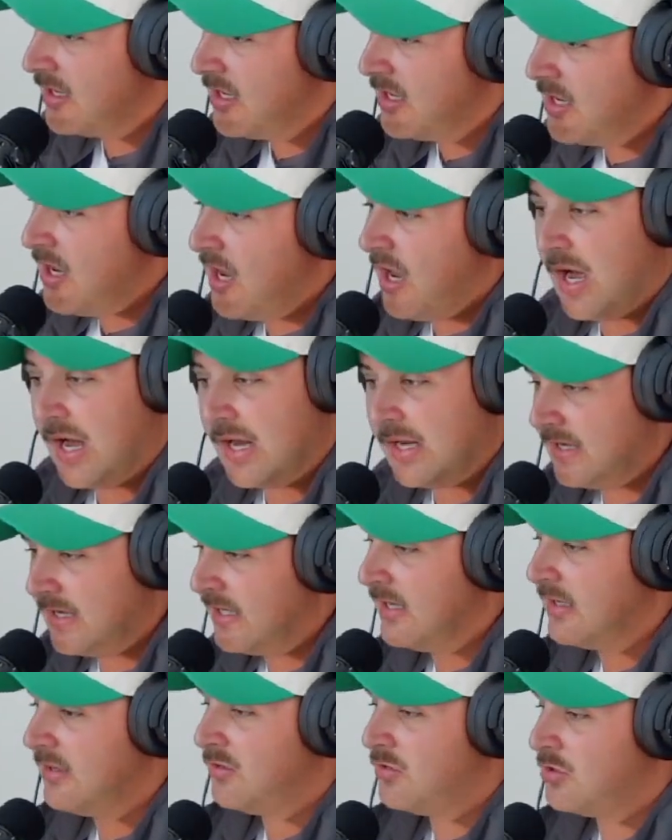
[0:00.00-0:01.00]
I
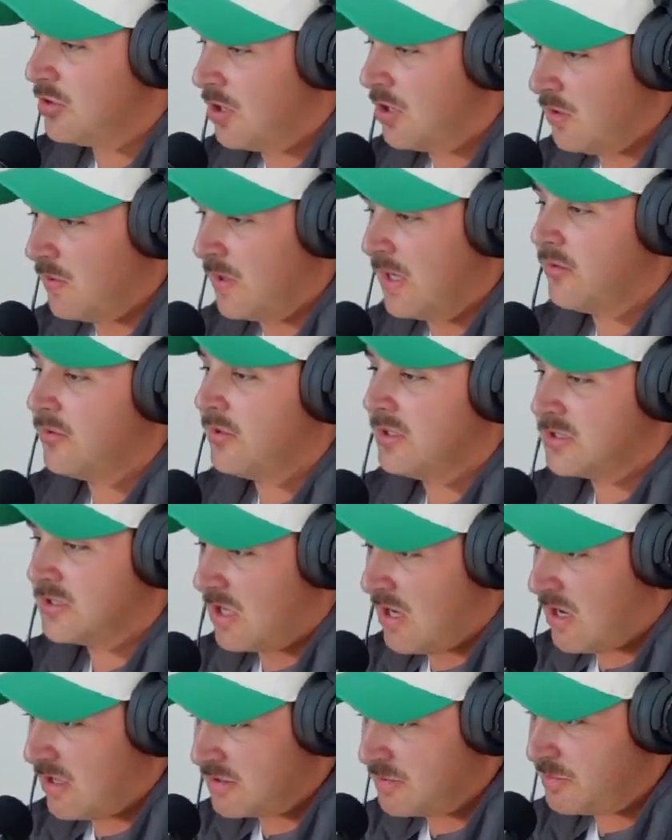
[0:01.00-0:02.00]
need to go out and
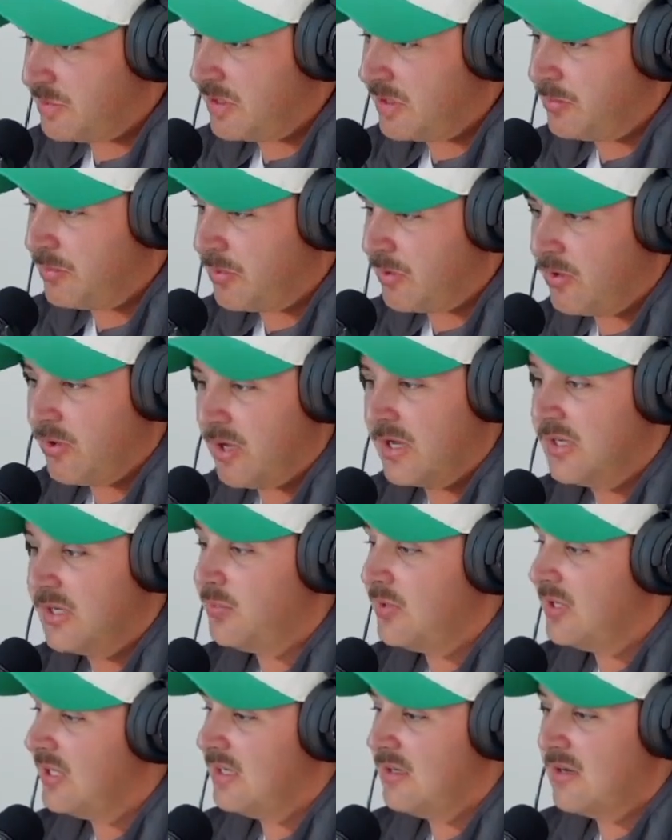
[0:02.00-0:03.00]
talk to people, and
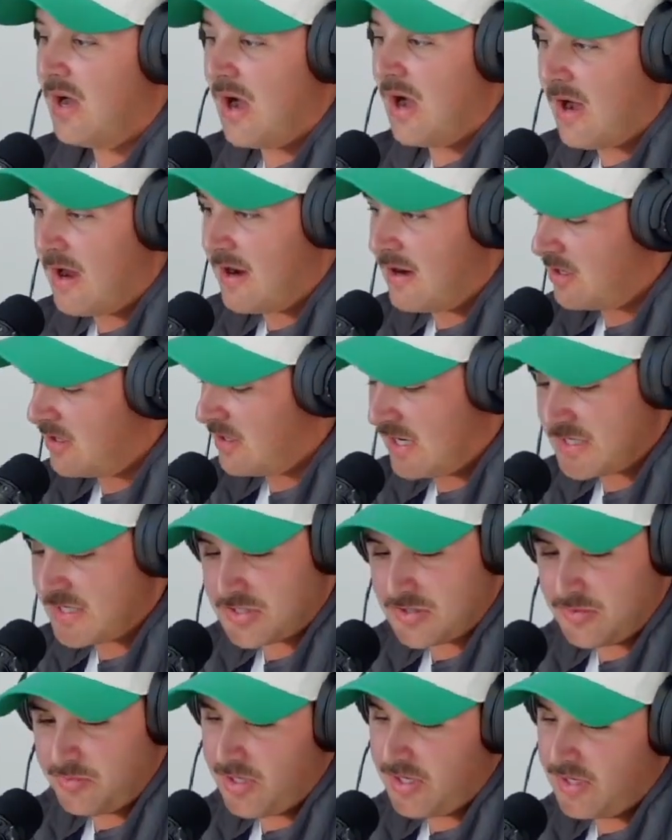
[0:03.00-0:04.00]
we need to hire
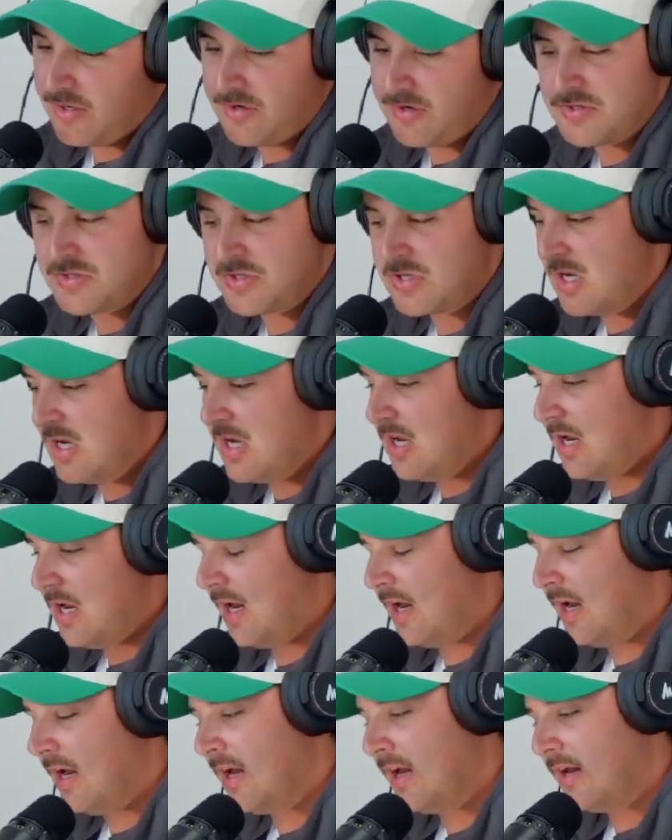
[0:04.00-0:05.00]
estimators.
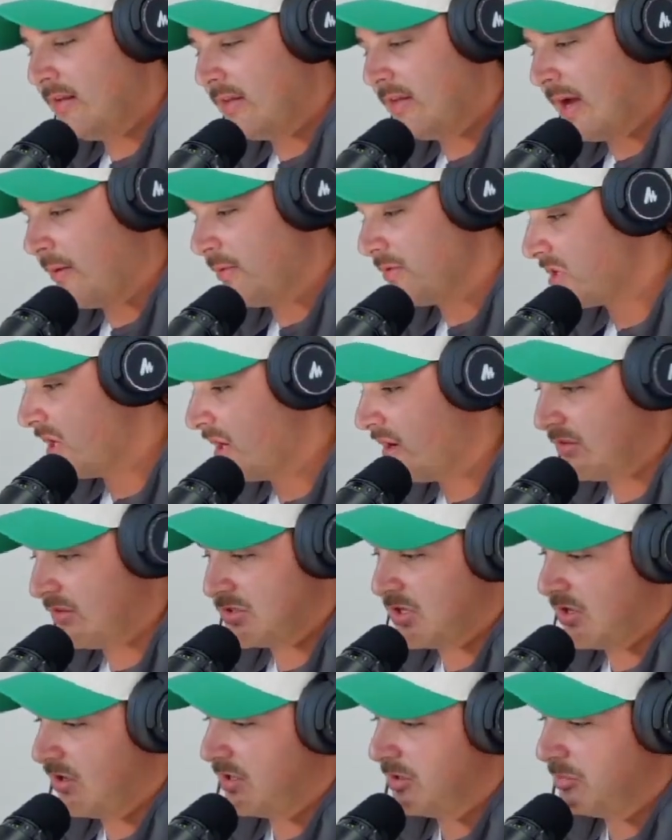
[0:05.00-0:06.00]
And that was kind of the
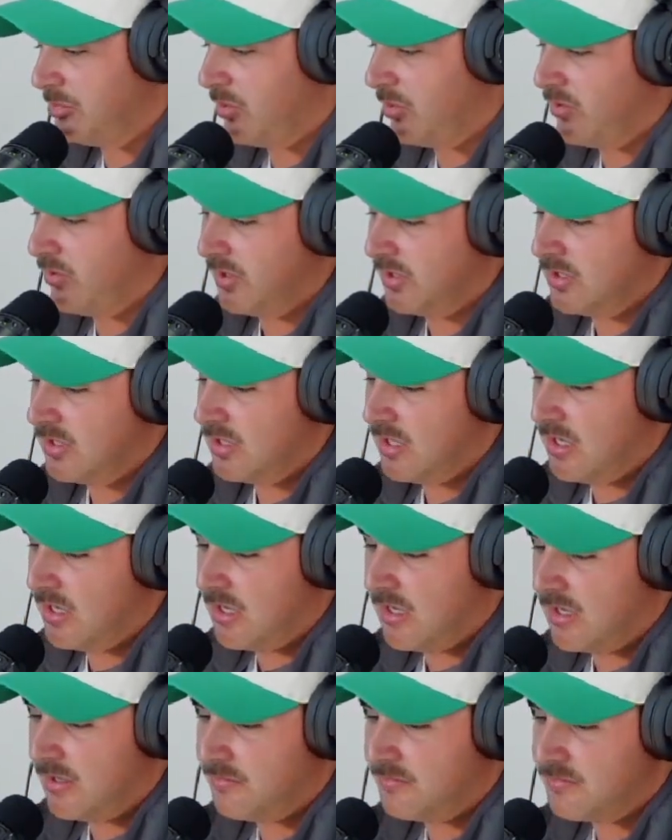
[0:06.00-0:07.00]
turning point.
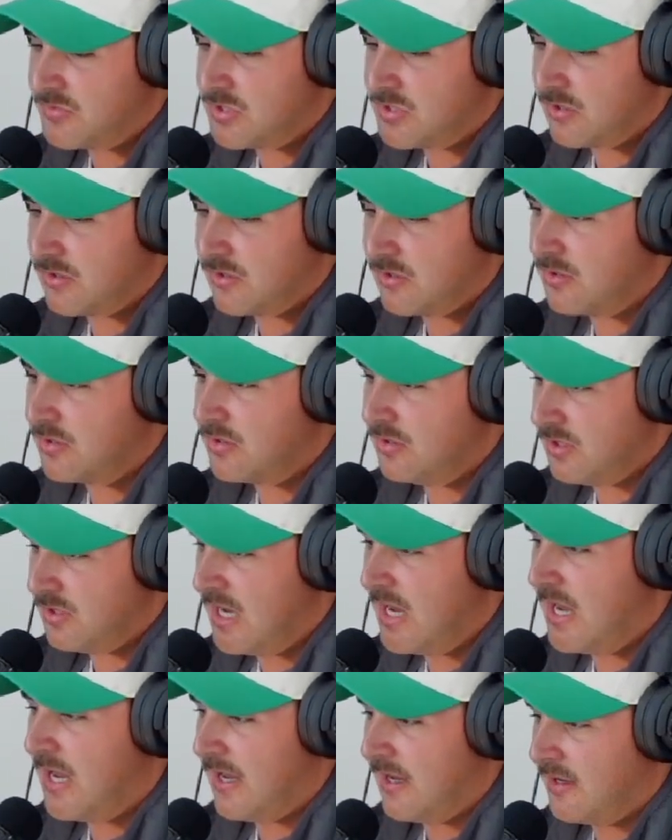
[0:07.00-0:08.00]
So
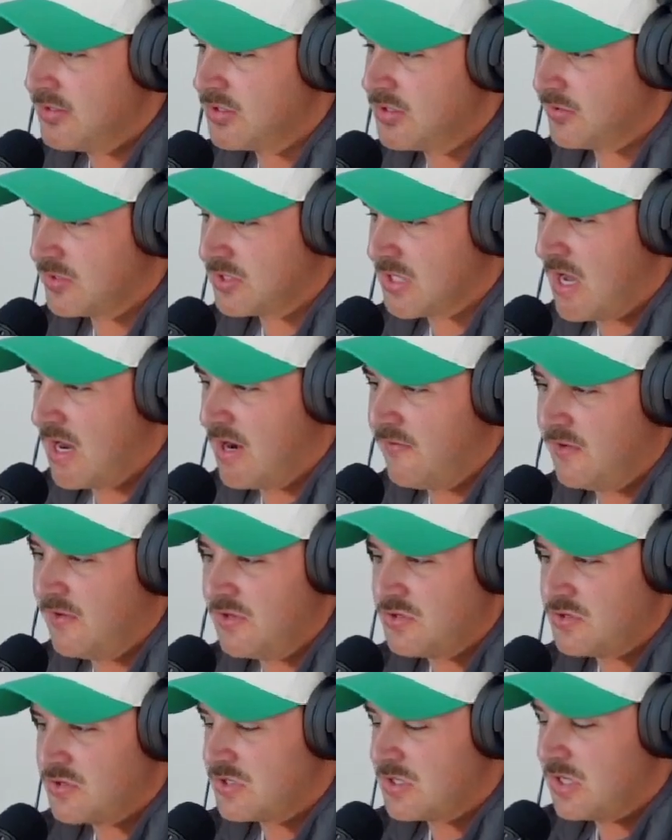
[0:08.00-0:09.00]
it's kind of
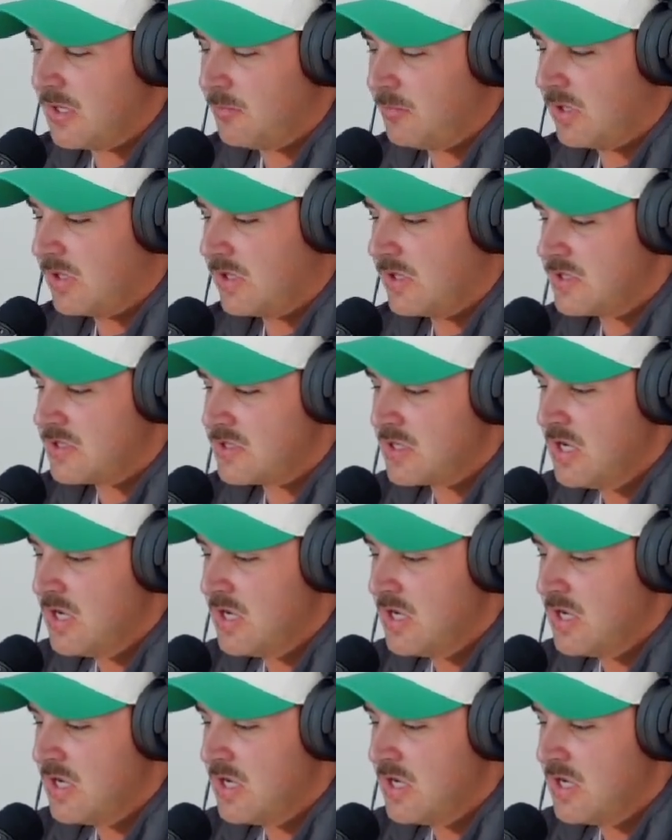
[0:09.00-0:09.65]
interesting because